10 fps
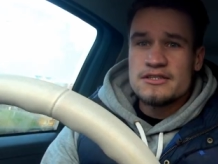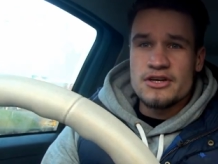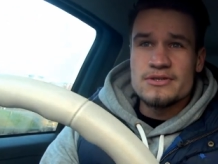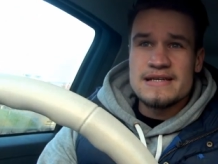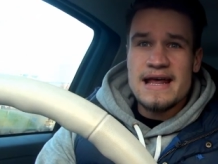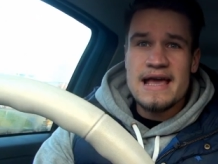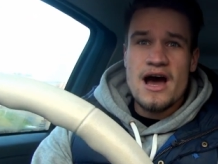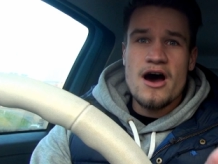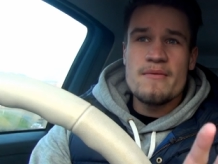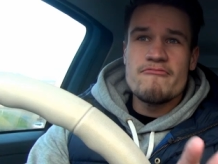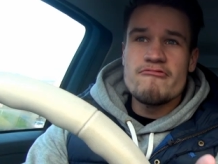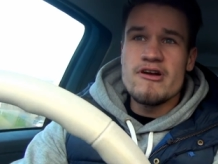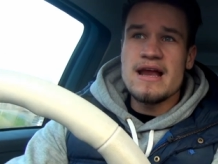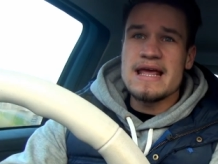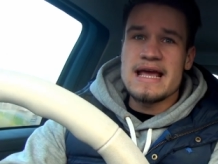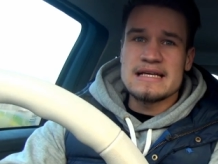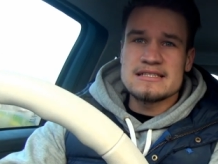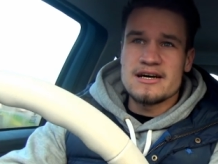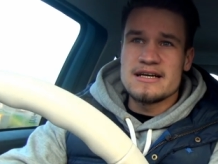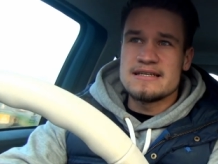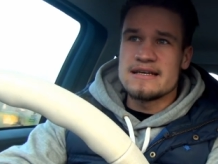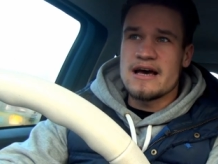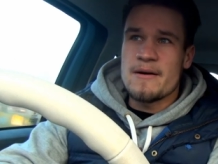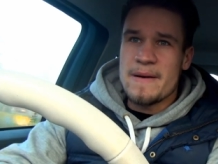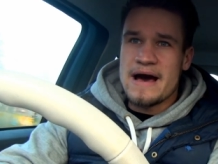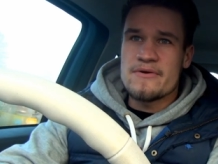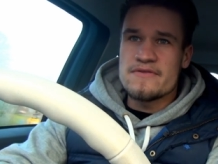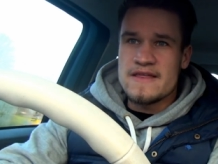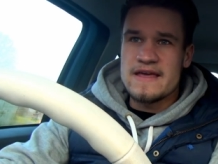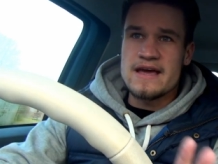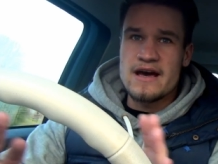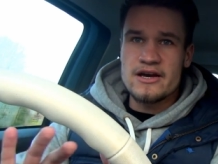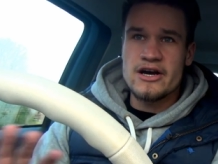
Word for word: So today I'm really excited about the uh,